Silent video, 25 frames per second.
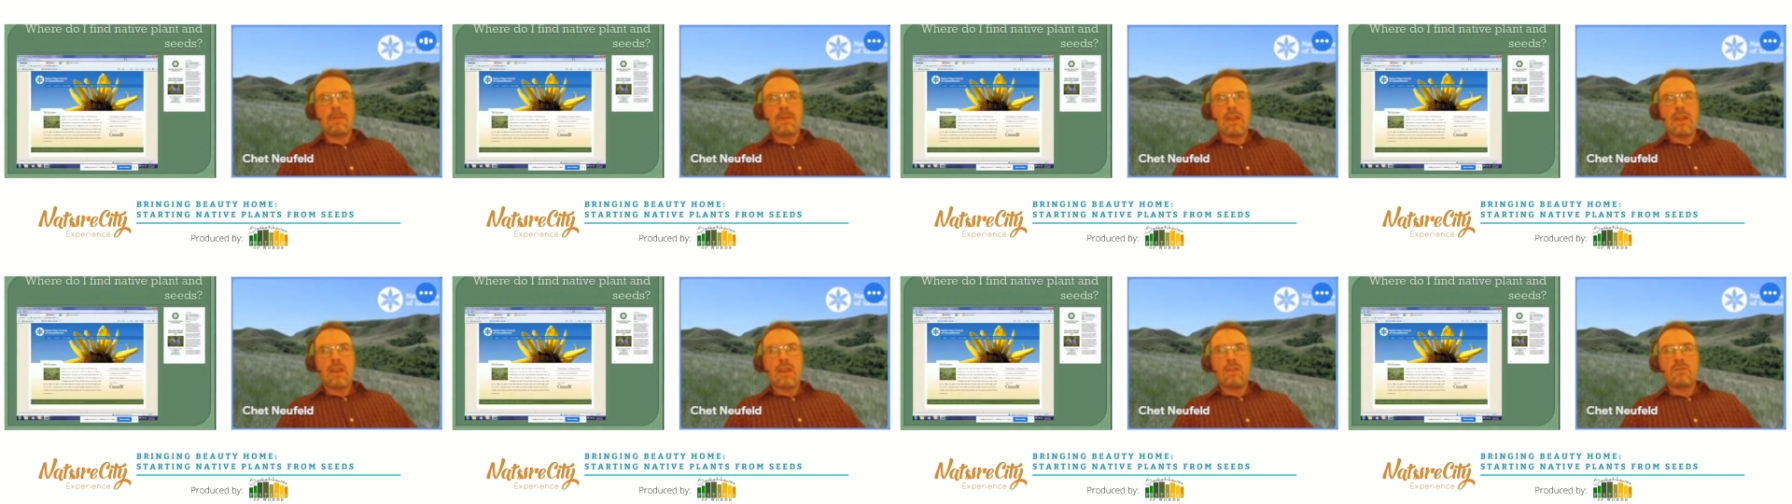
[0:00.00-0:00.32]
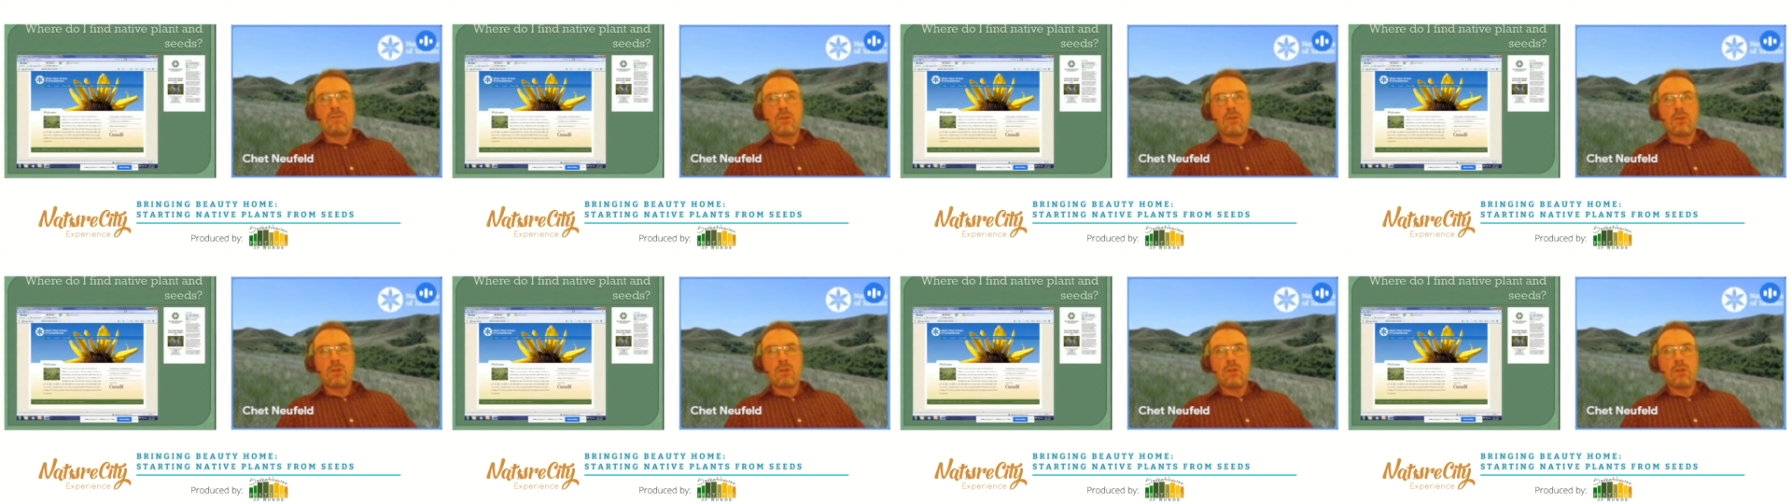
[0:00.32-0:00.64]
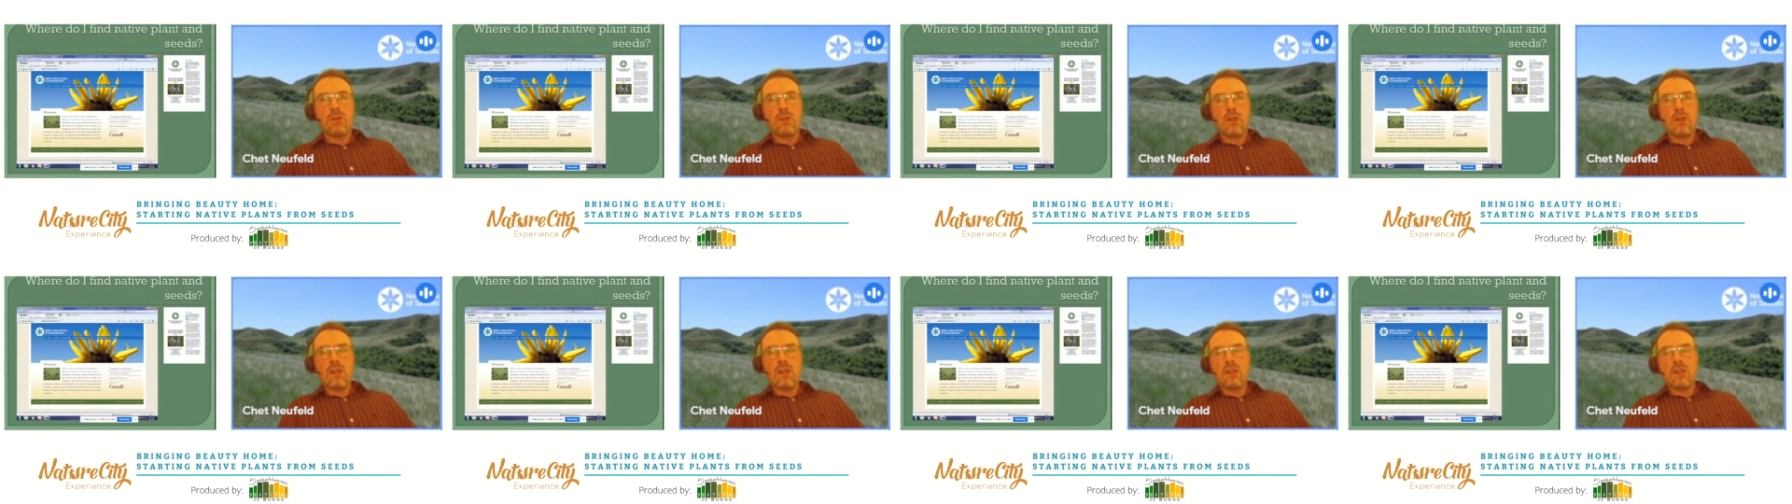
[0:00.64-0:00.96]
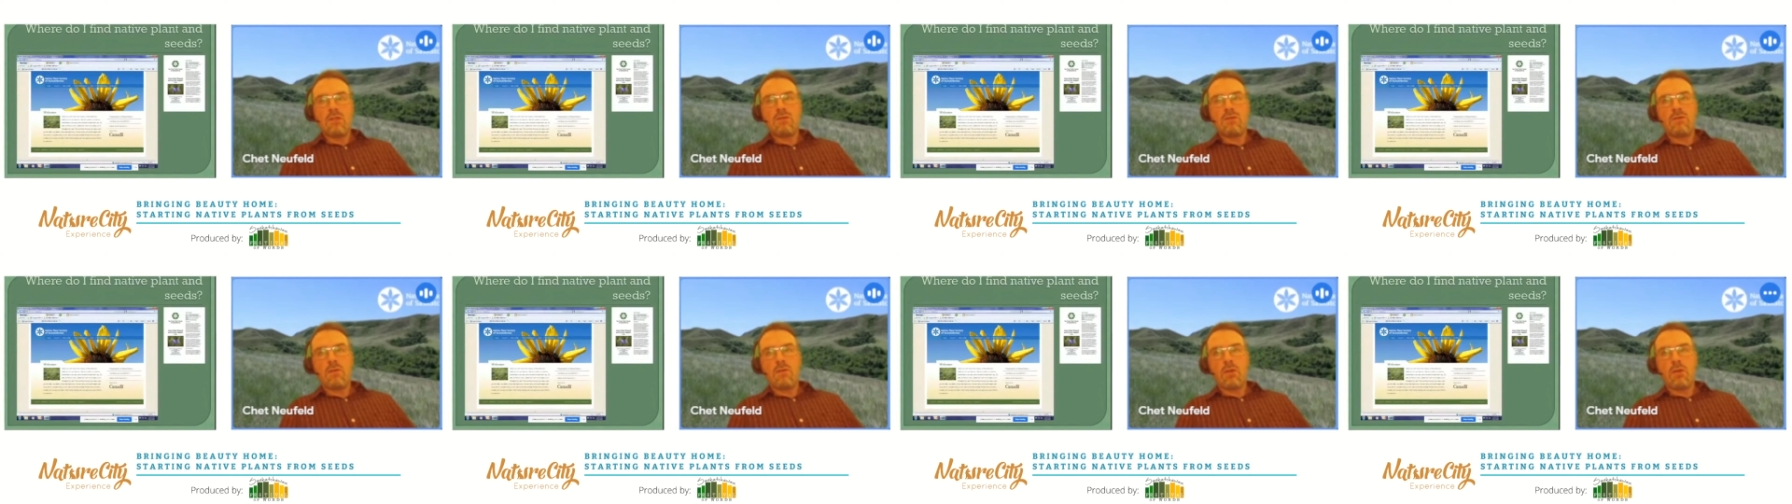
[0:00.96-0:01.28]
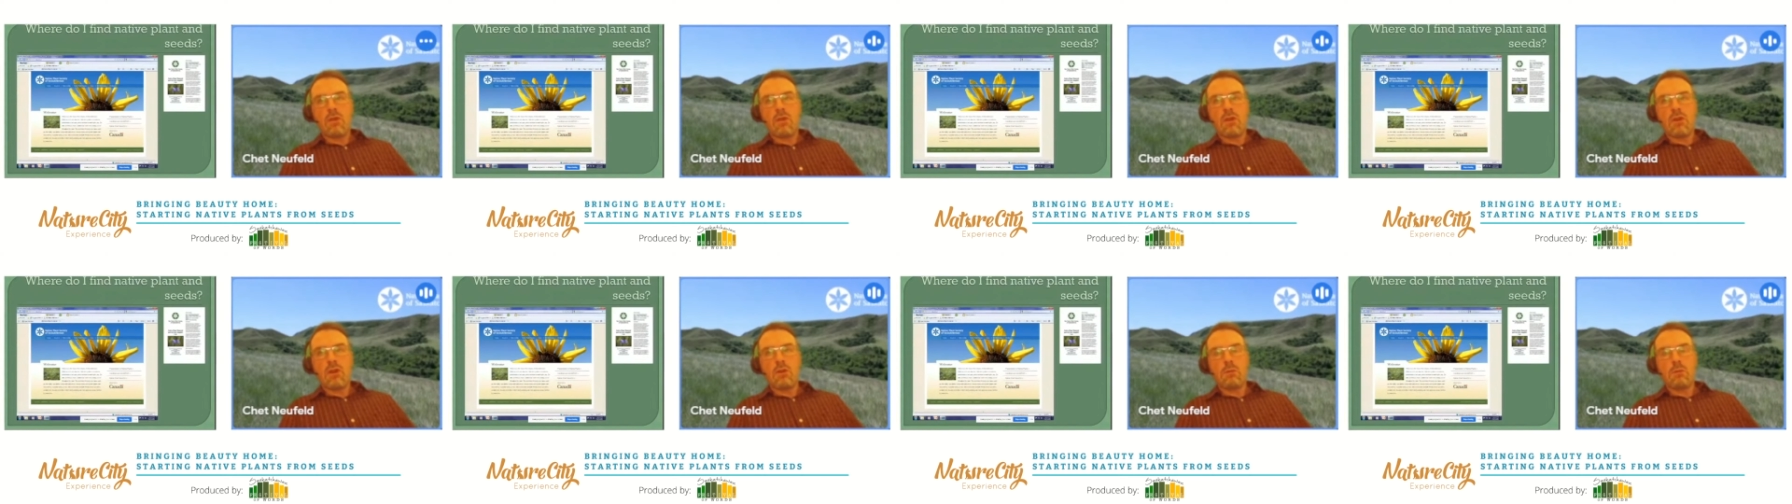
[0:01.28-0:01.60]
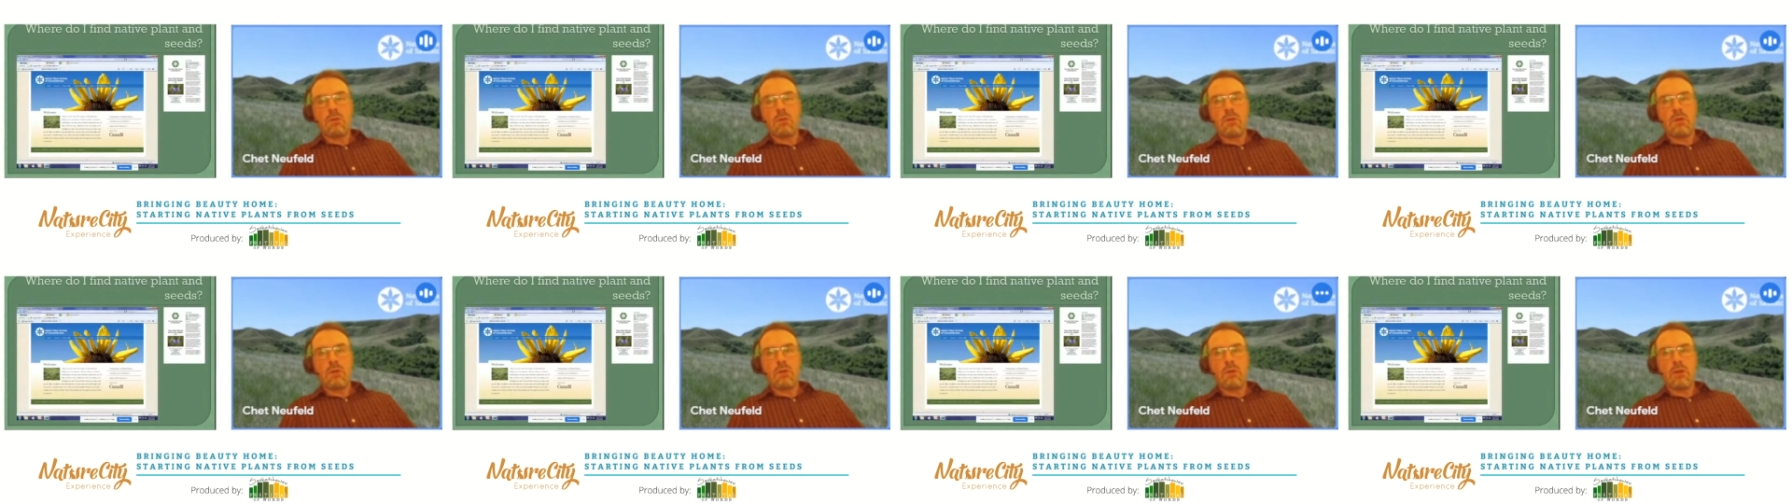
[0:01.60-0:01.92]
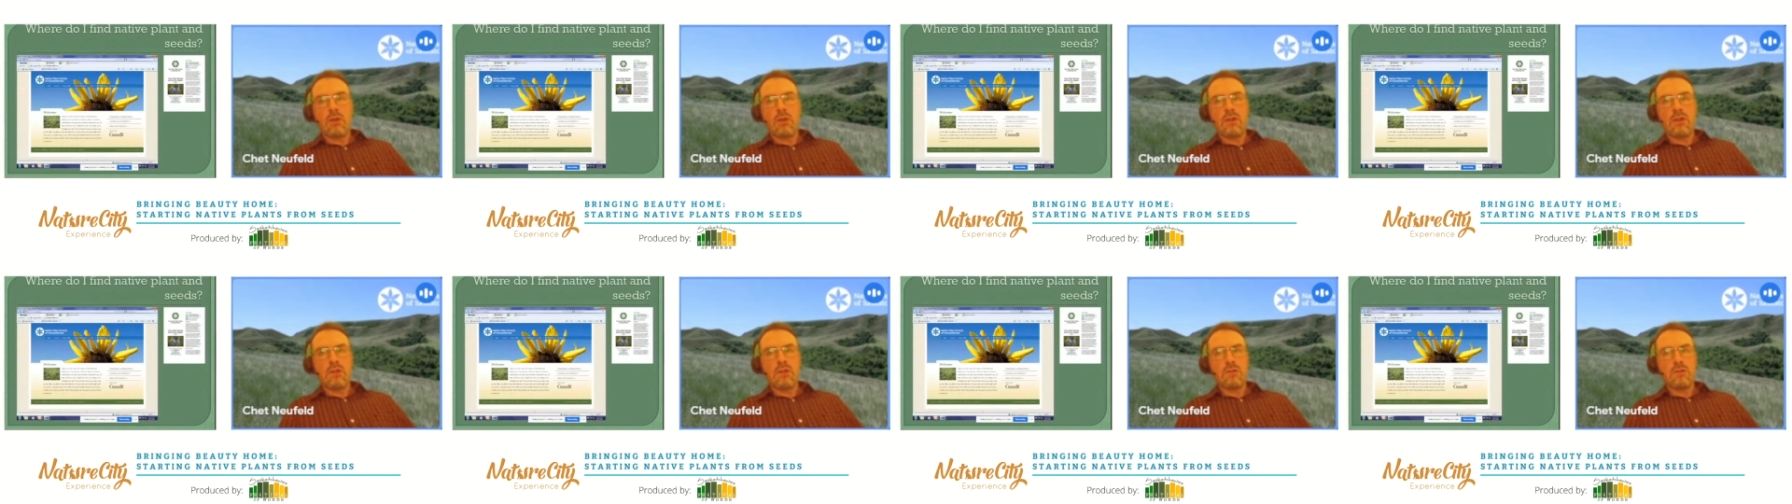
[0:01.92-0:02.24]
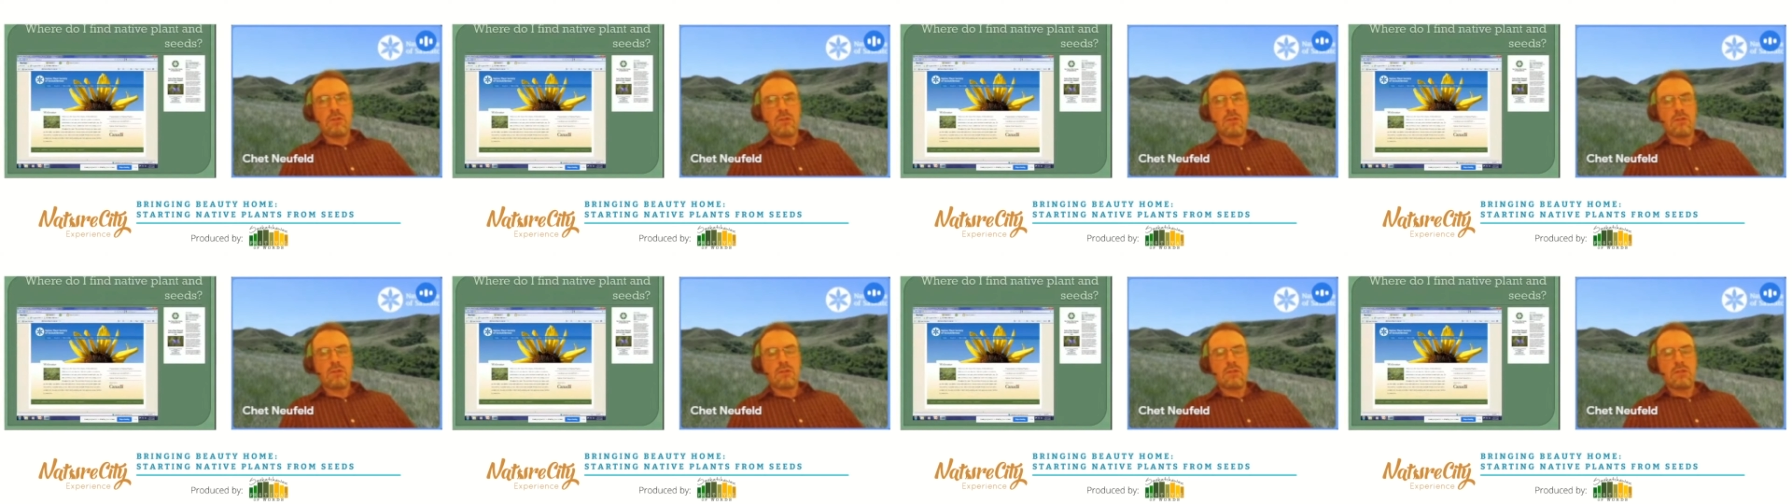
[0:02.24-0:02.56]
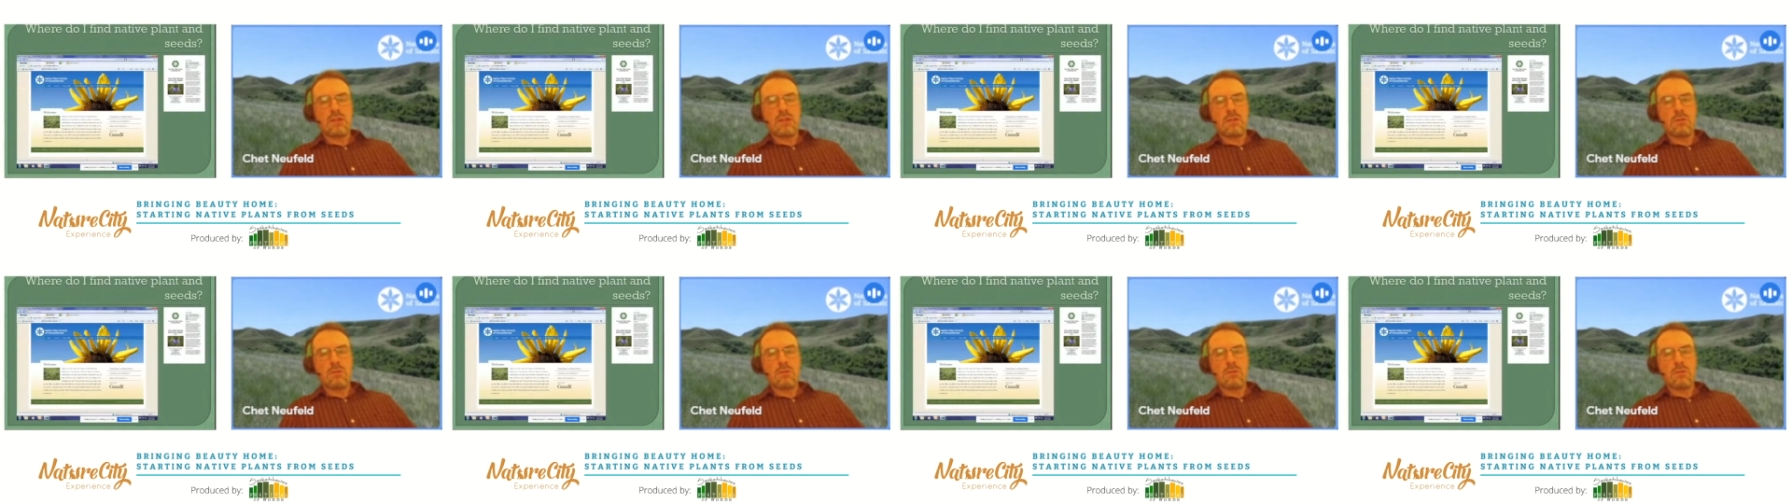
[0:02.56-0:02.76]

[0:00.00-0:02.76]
If you're looking for producers